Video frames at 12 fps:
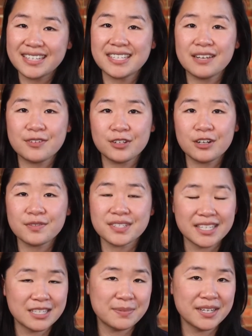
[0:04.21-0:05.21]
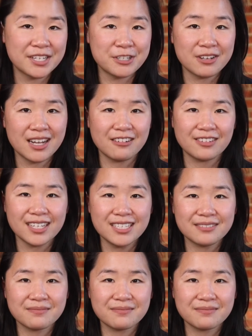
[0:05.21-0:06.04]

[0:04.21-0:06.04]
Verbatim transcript: They say if you're nervous, it's because you care, right?